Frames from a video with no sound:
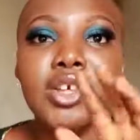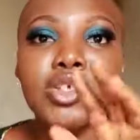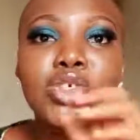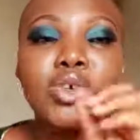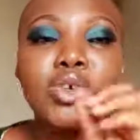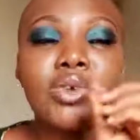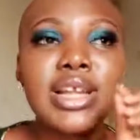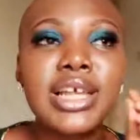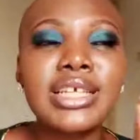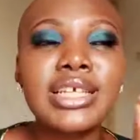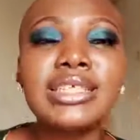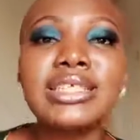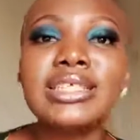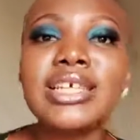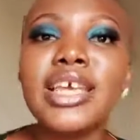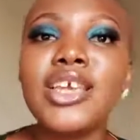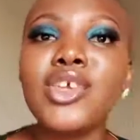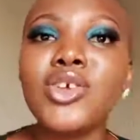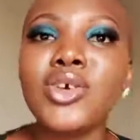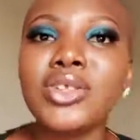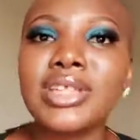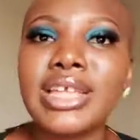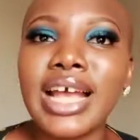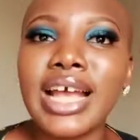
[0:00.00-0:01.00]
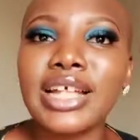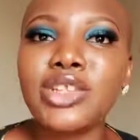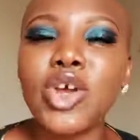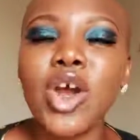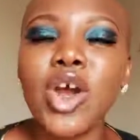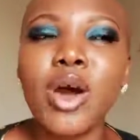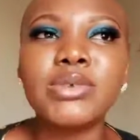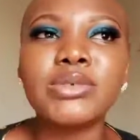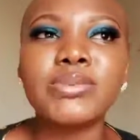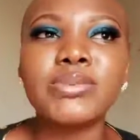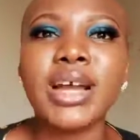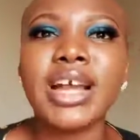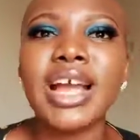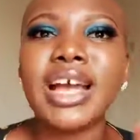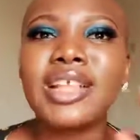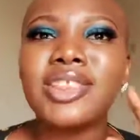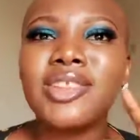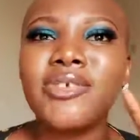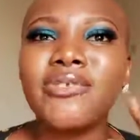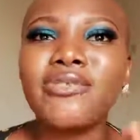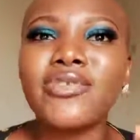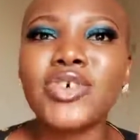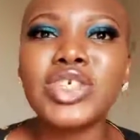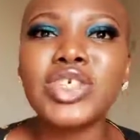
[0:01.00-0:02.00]
So let's say your dad comes back
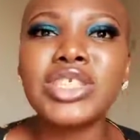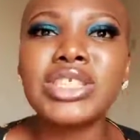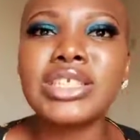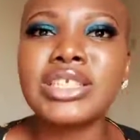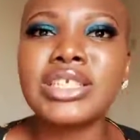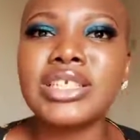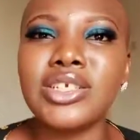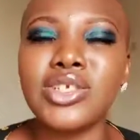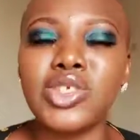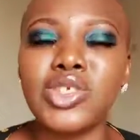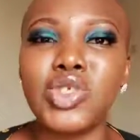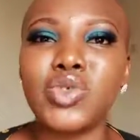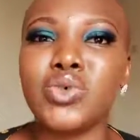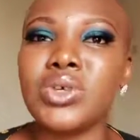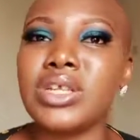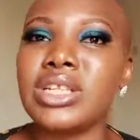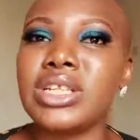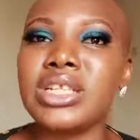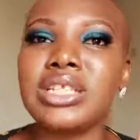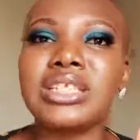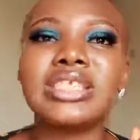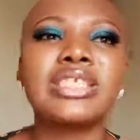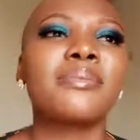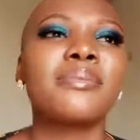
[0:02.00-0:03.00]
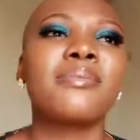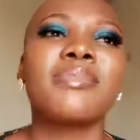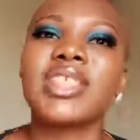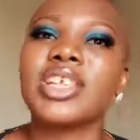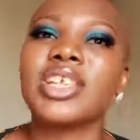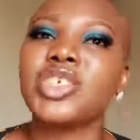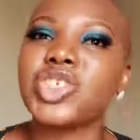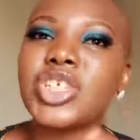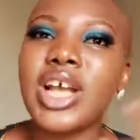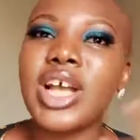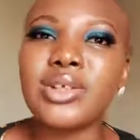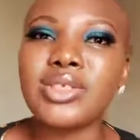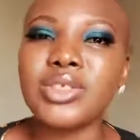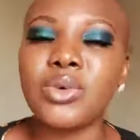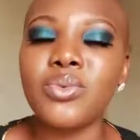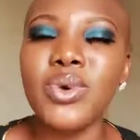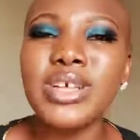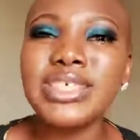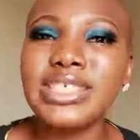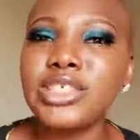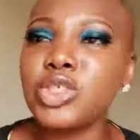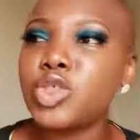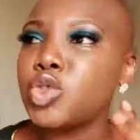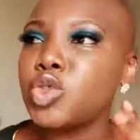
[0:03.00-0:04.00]
and the first thing he's doing is shouting,
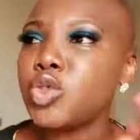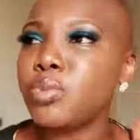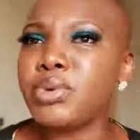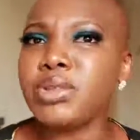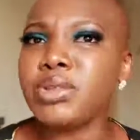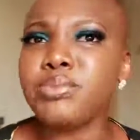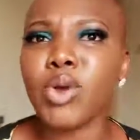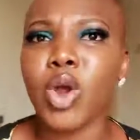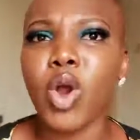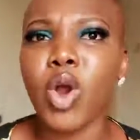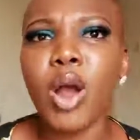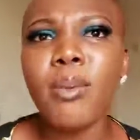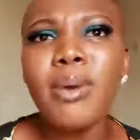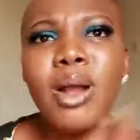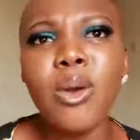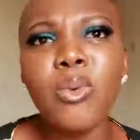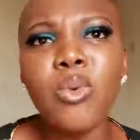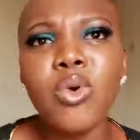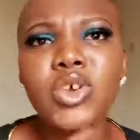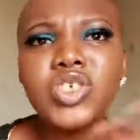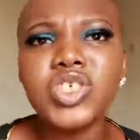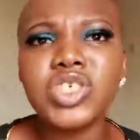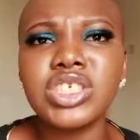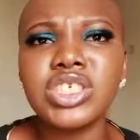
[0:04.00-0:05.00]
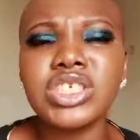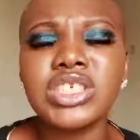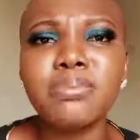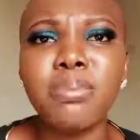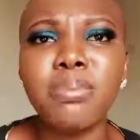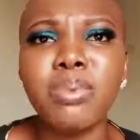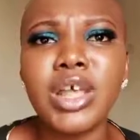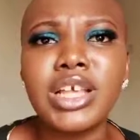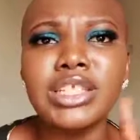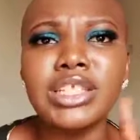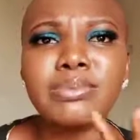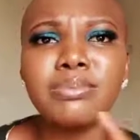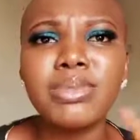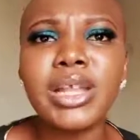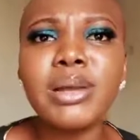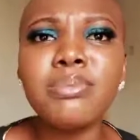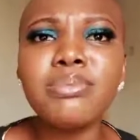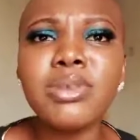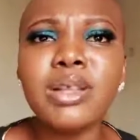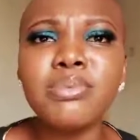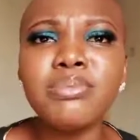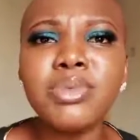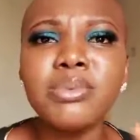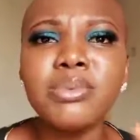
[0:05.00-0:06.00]
where's this stupid boy, come and wash this plate, blah
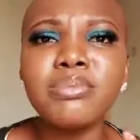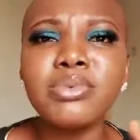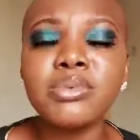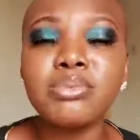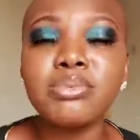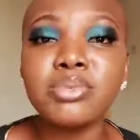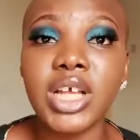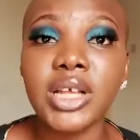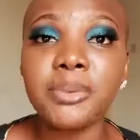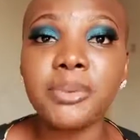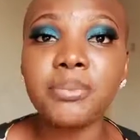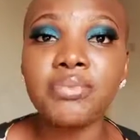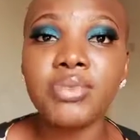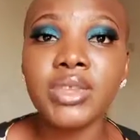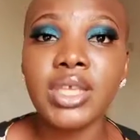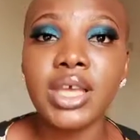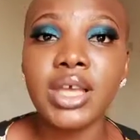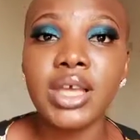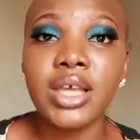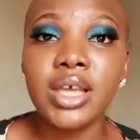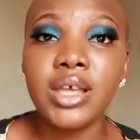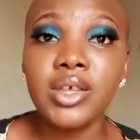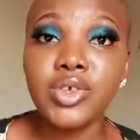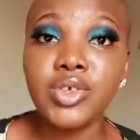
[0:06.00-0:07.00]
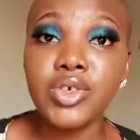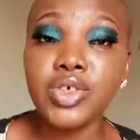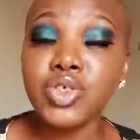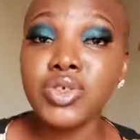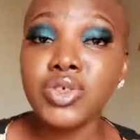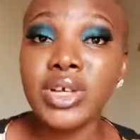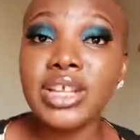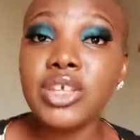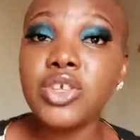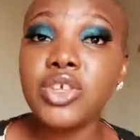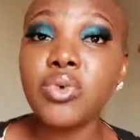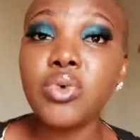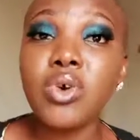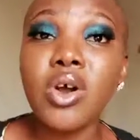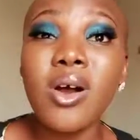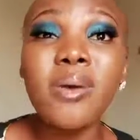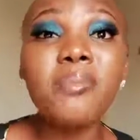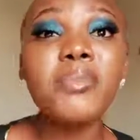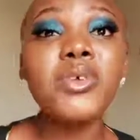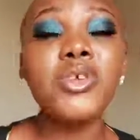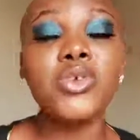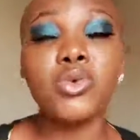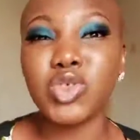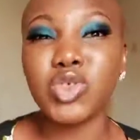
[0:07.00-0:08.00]
blah blah blah blah. Usually you
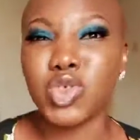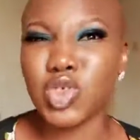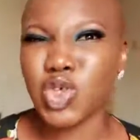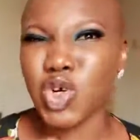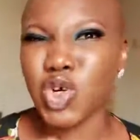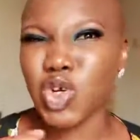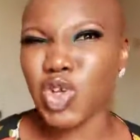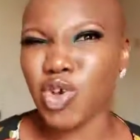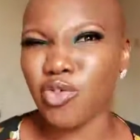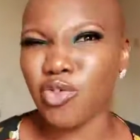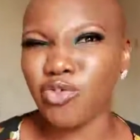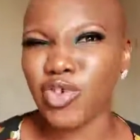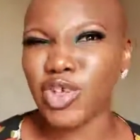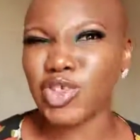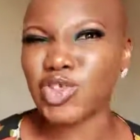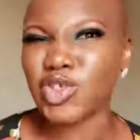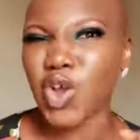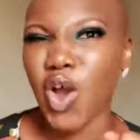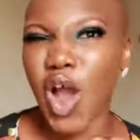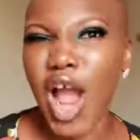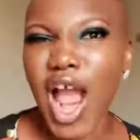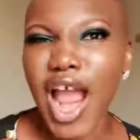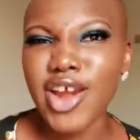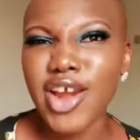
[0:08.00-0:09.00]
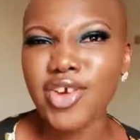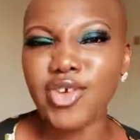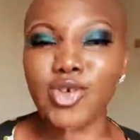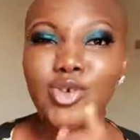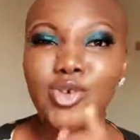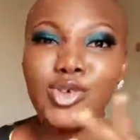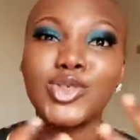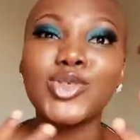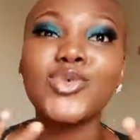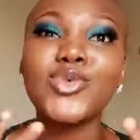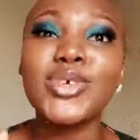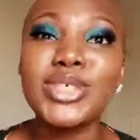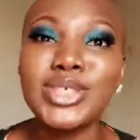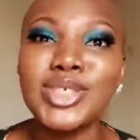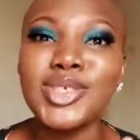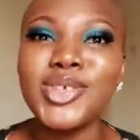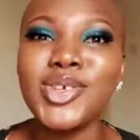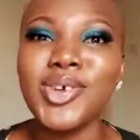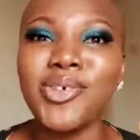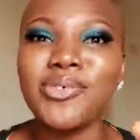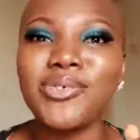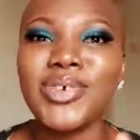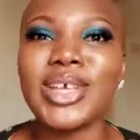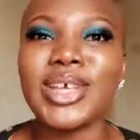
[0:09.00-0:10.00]
come in, you strong your face, you're angry, you're squeezing
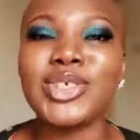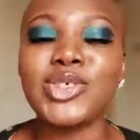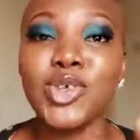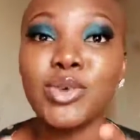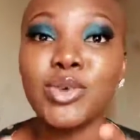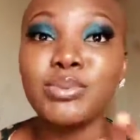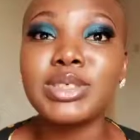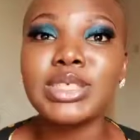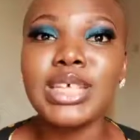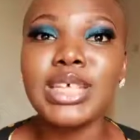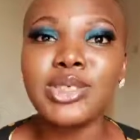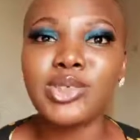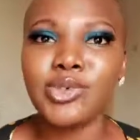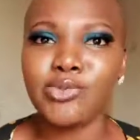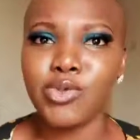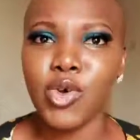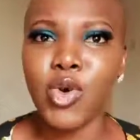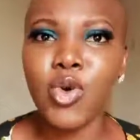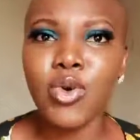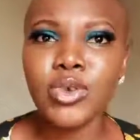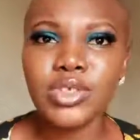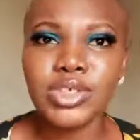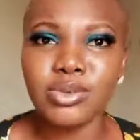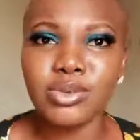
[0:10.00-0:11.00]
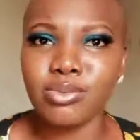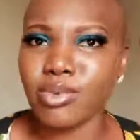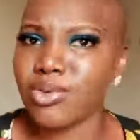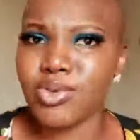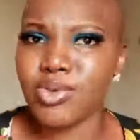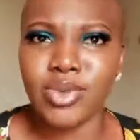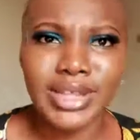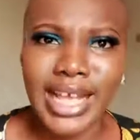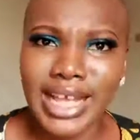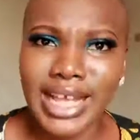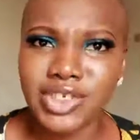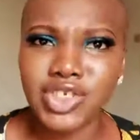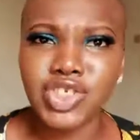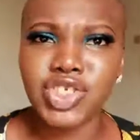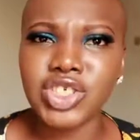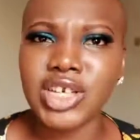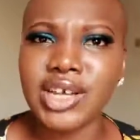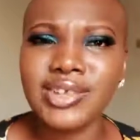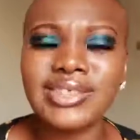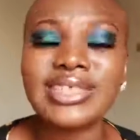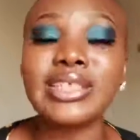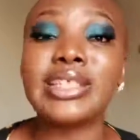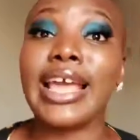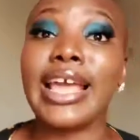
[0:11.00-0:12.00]
your face, you're upset. Of course your dad is
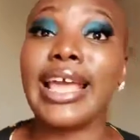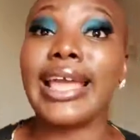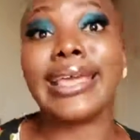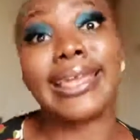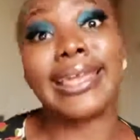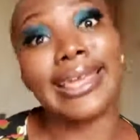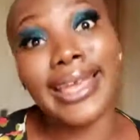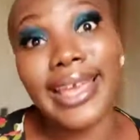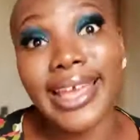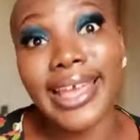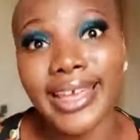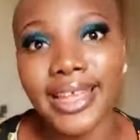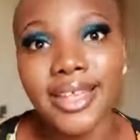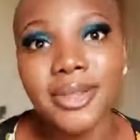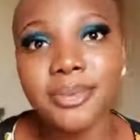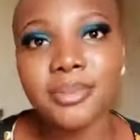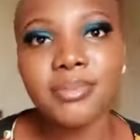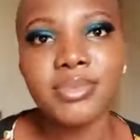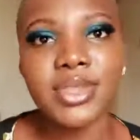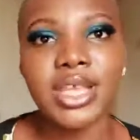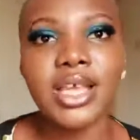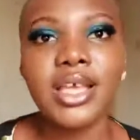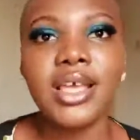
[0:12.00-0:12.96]
shouting again.